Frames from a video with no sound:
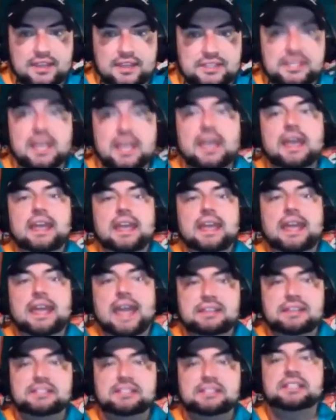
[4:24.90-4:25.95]
is. He
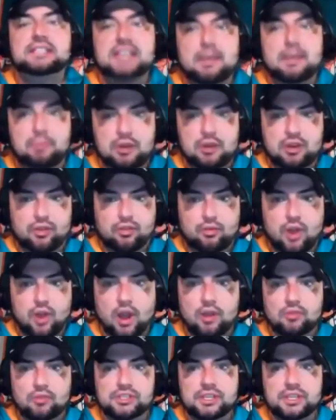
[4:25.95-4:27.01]
has to step into
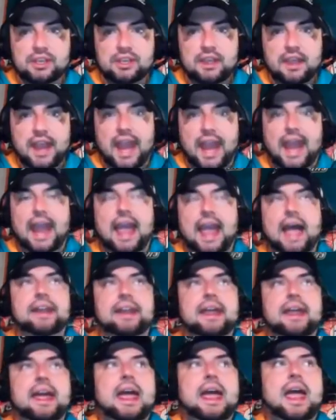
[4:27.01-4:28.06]
throws.
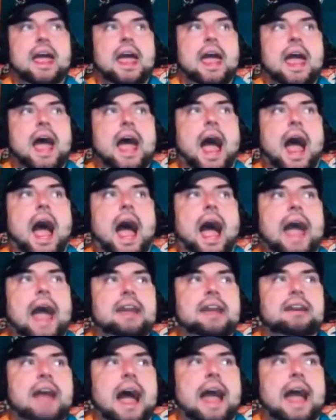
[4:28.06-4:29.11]
And
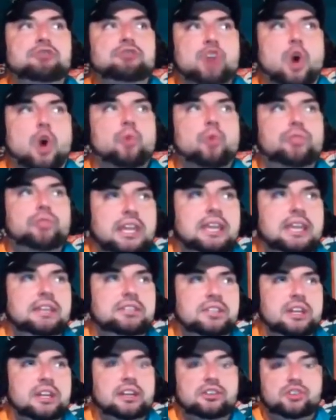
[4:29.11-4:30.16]
I don't think he's
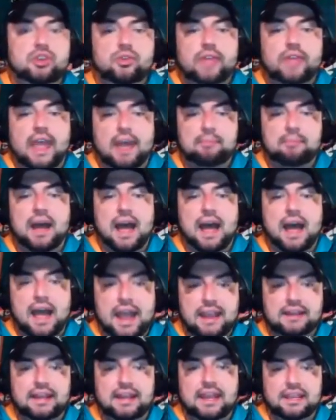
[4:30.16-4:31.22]
going to do that
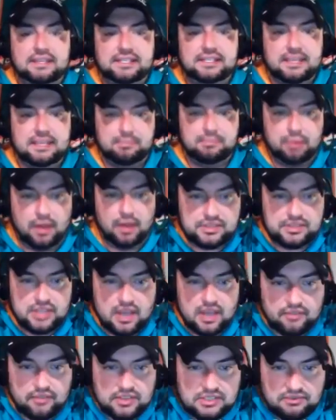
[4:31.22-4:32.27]
behind a C-plus
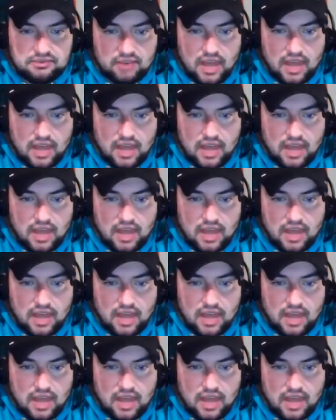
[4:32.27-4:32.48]
offensive